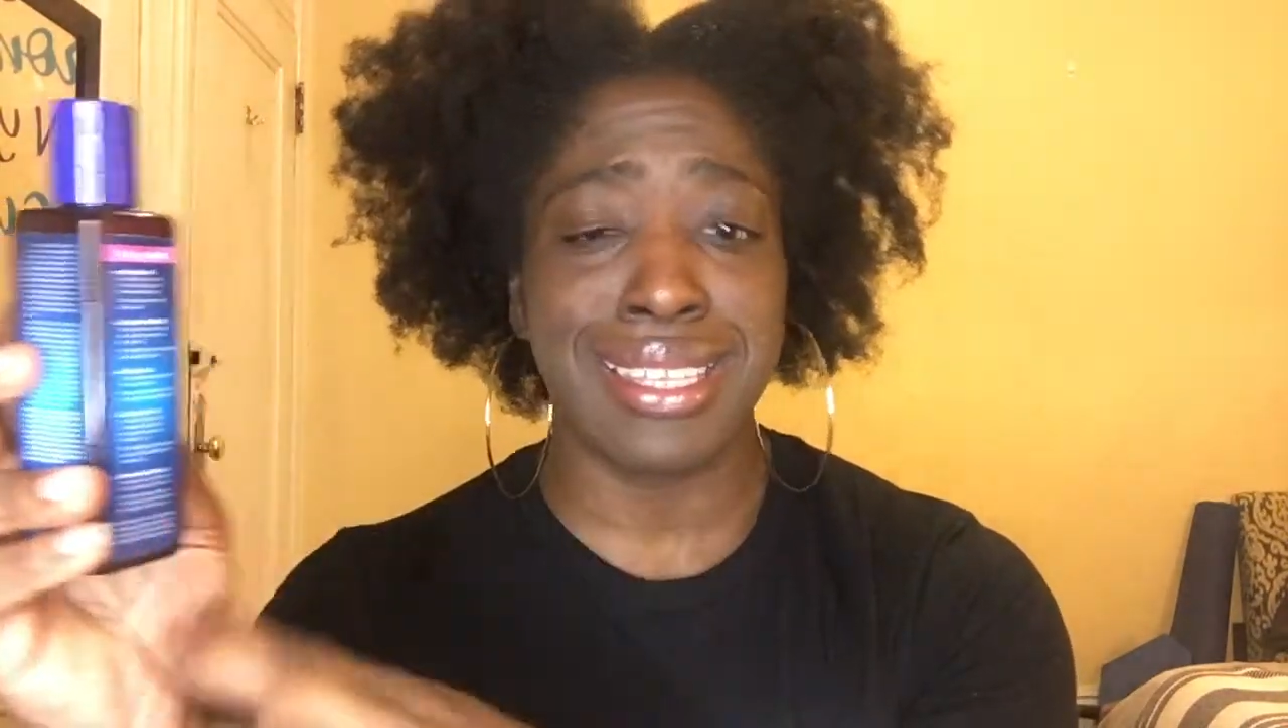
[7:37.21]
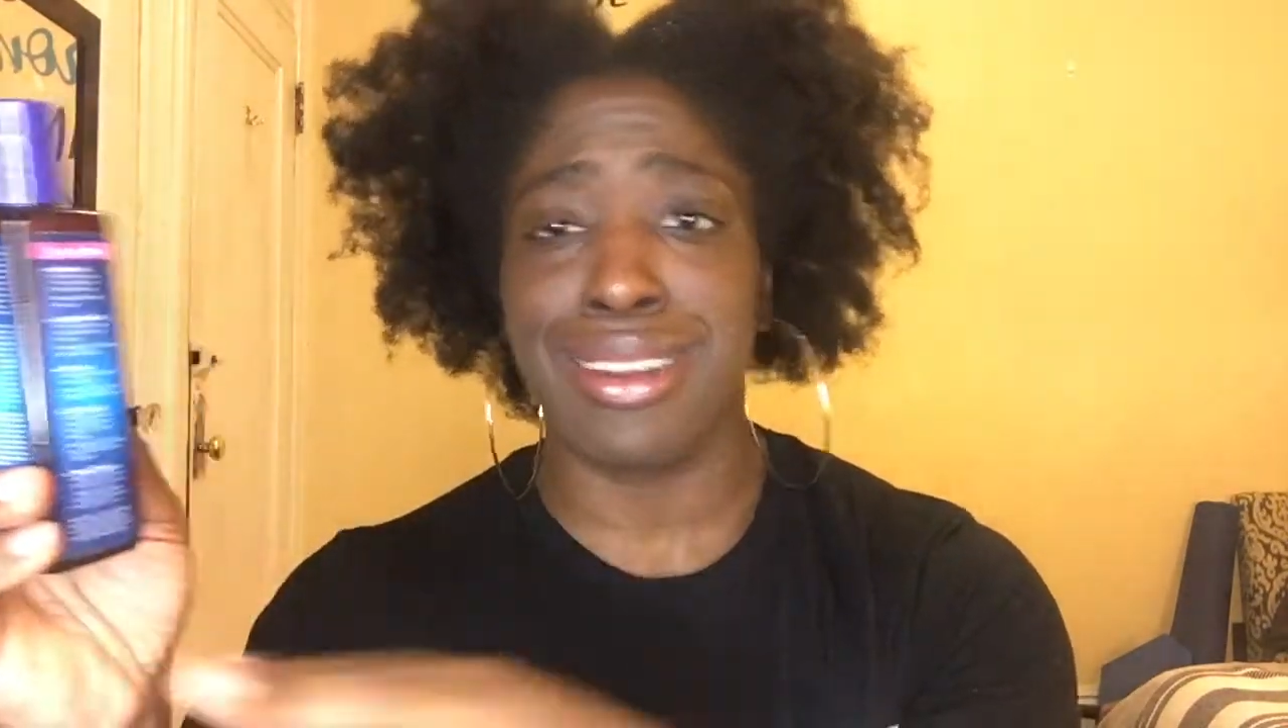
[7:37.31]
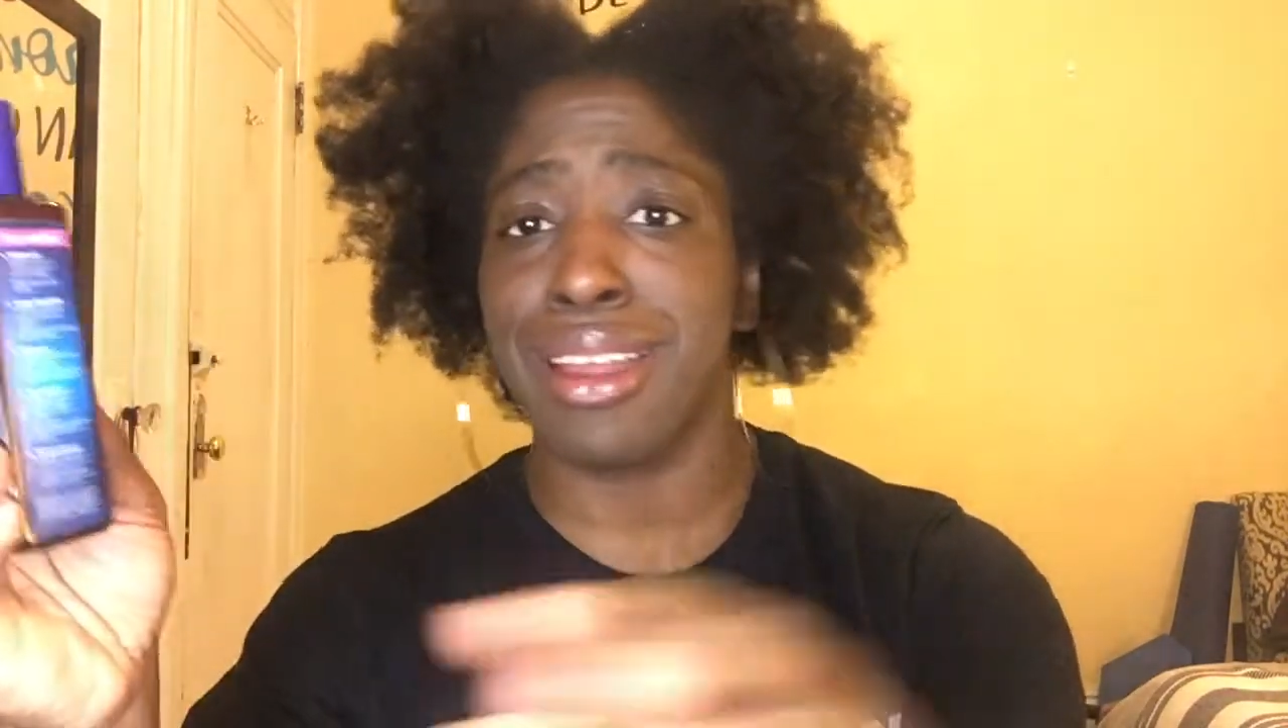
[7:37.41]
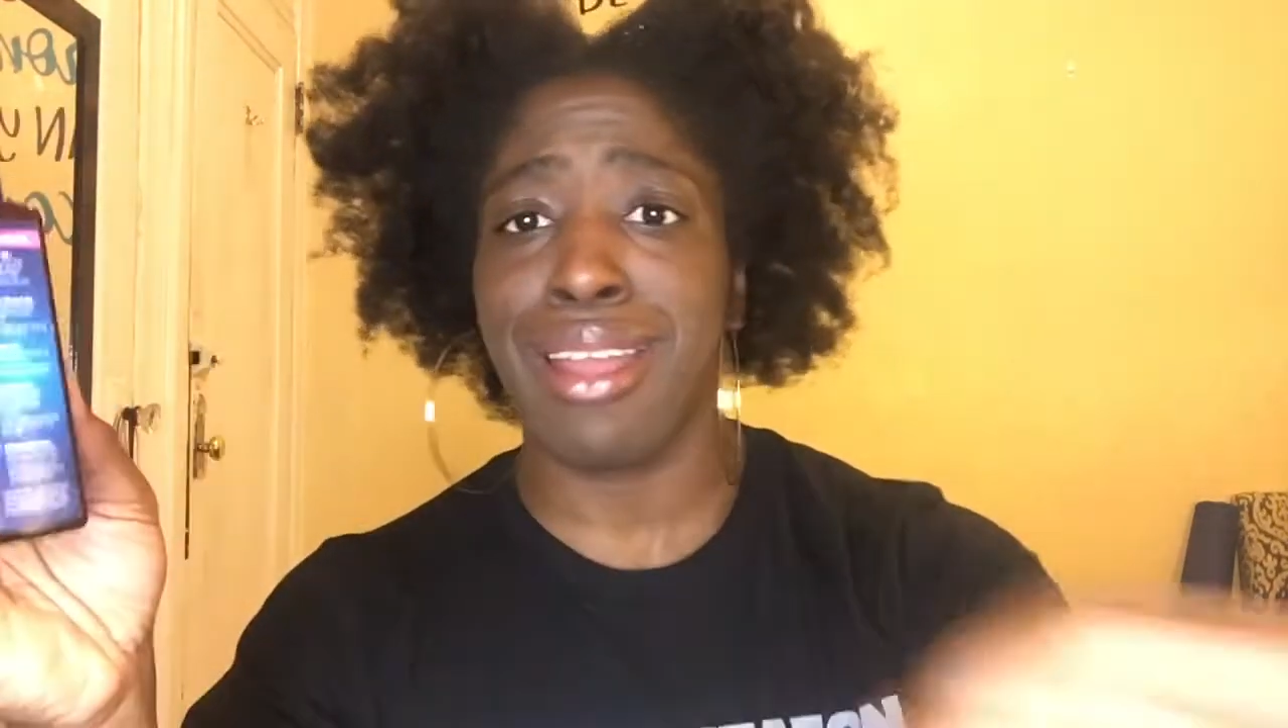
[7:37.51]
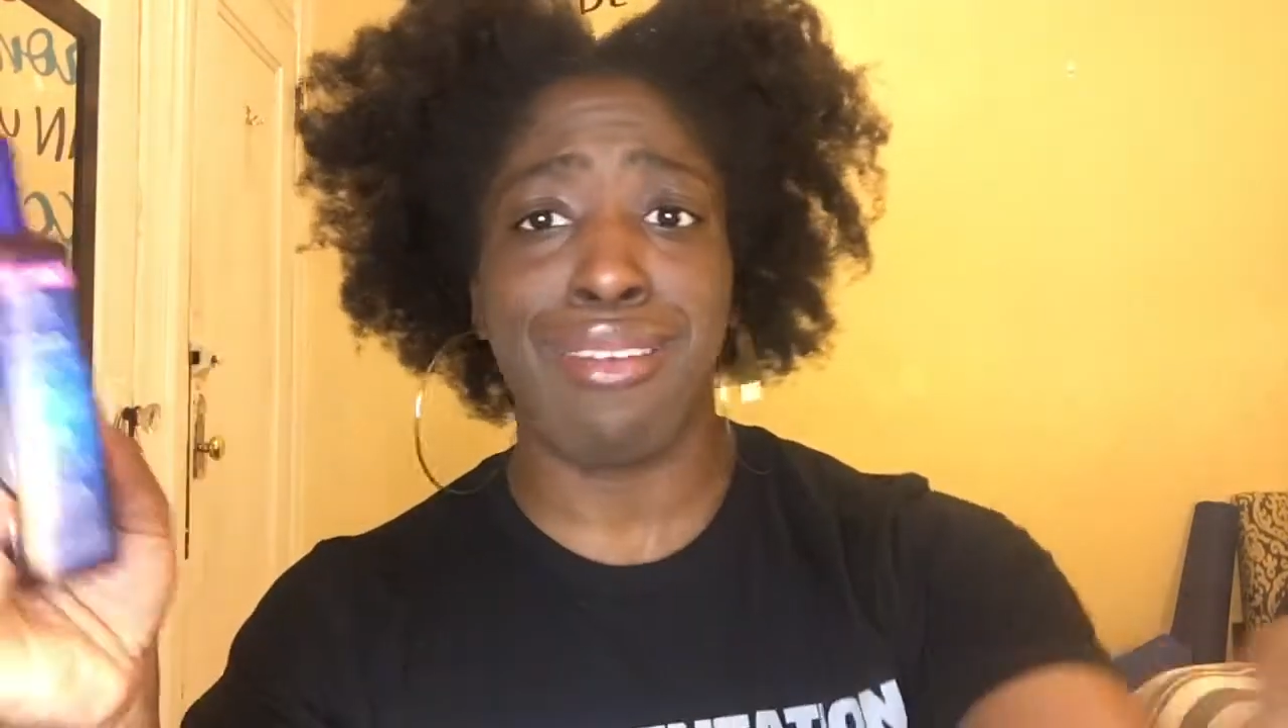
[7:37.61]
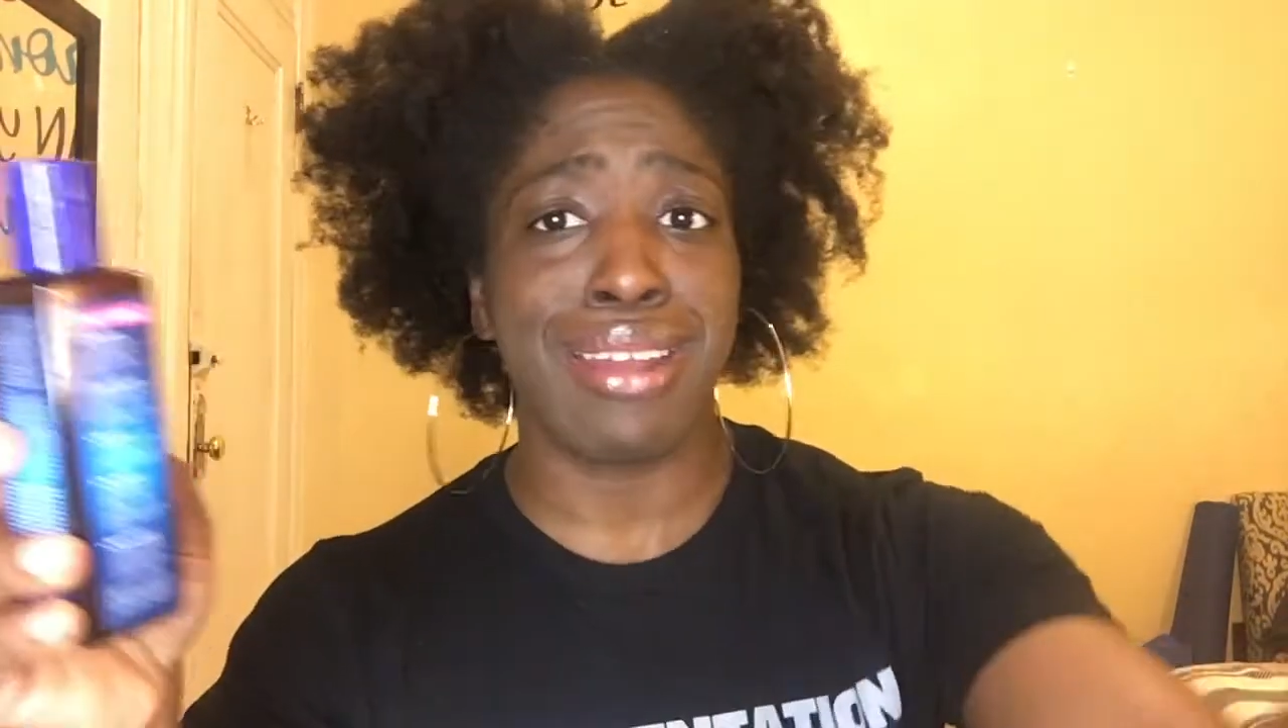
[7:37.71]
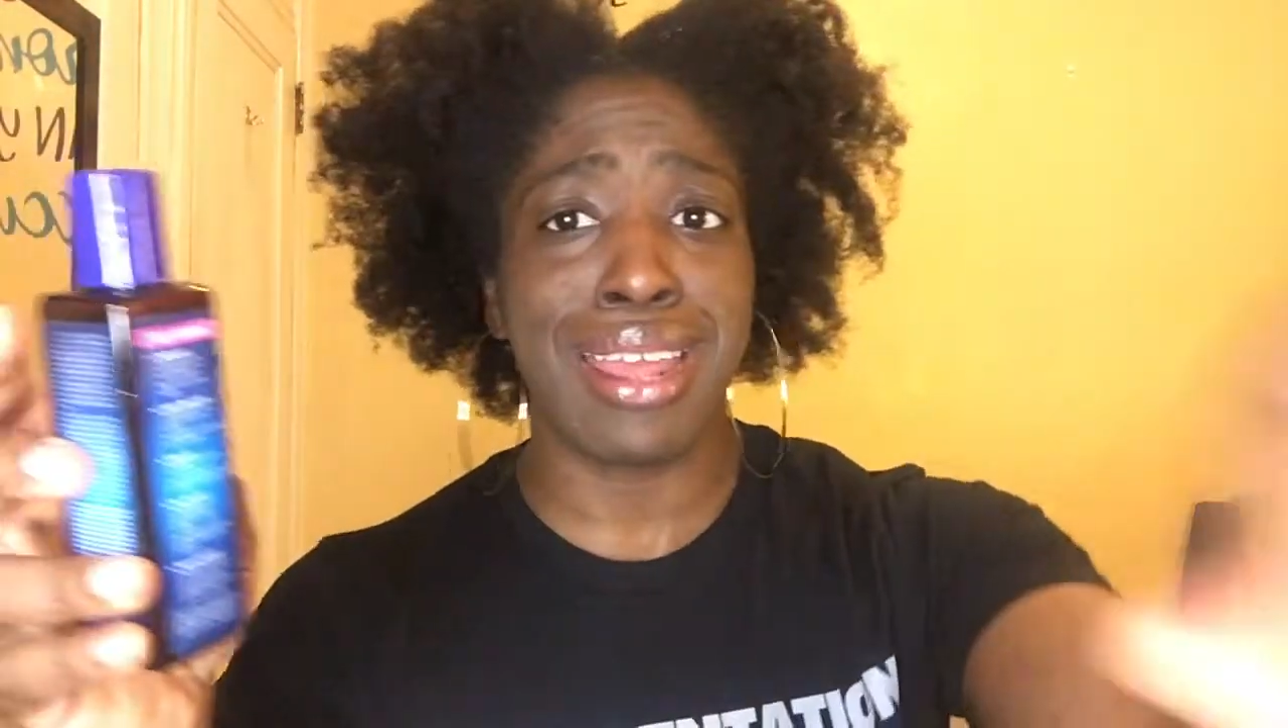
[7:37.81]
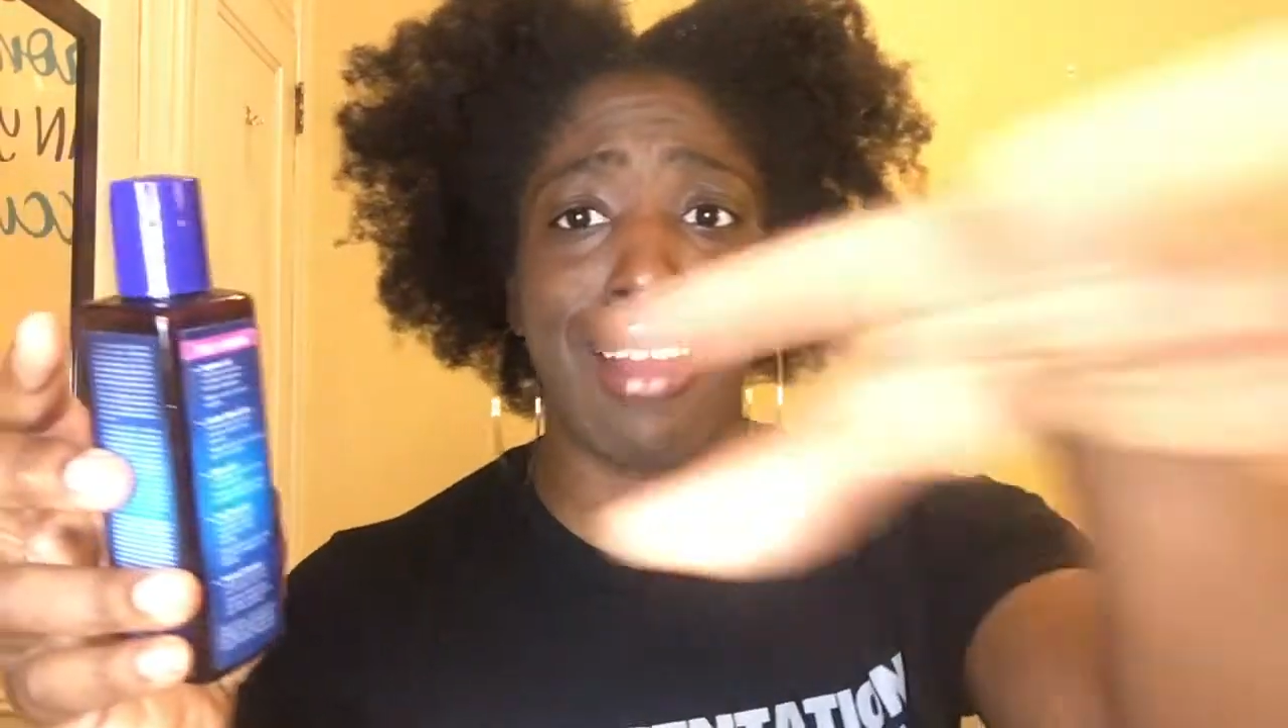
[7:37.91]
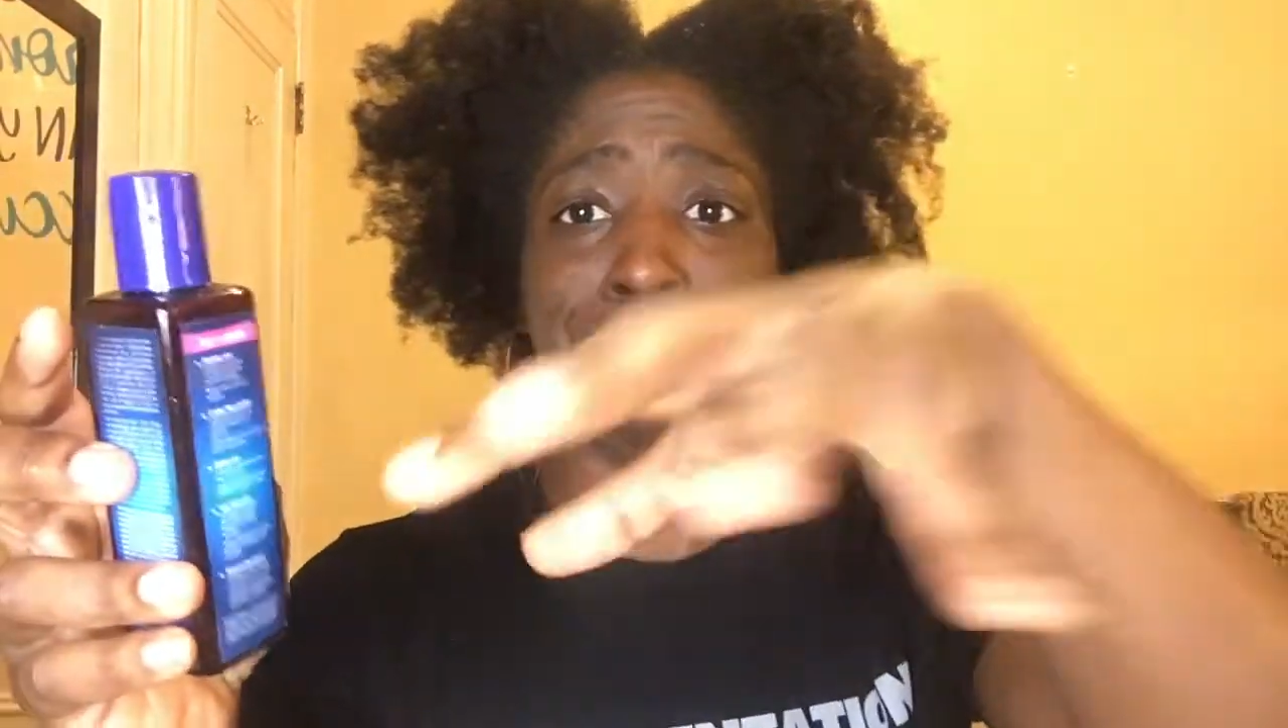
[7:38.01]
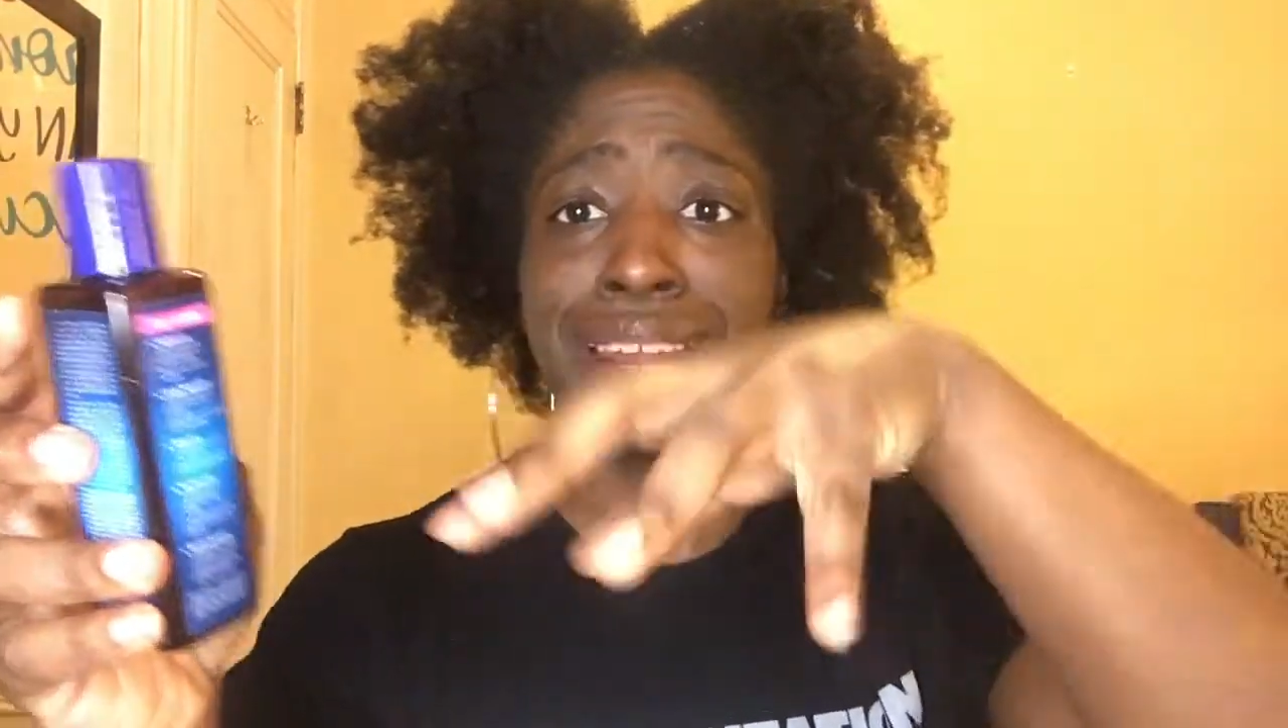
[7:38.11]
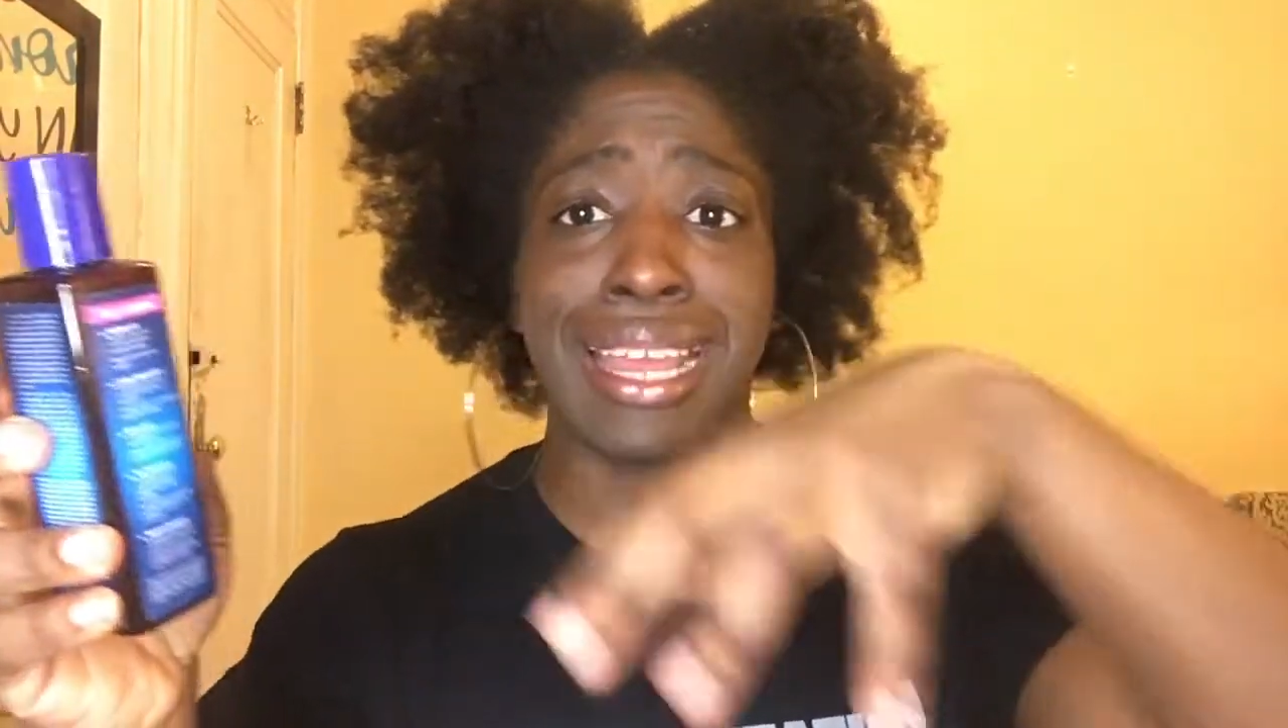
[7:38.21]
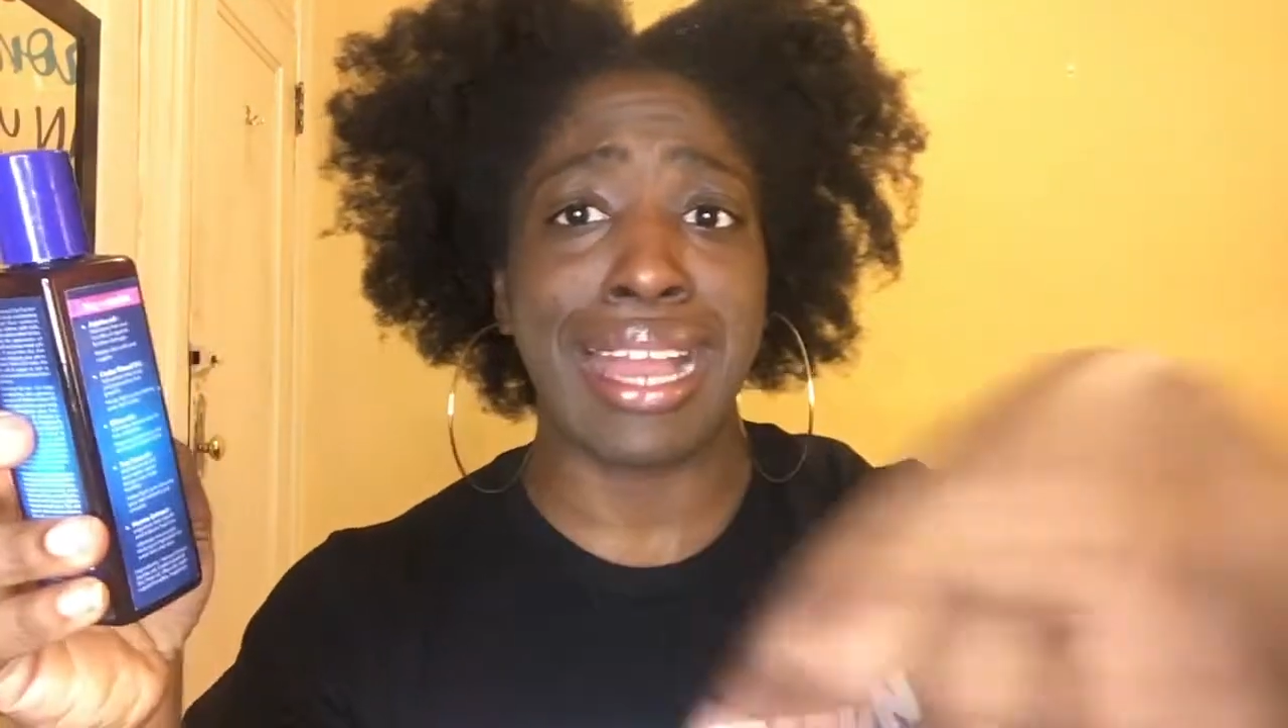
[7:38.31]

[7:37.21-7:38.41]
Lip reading: in here already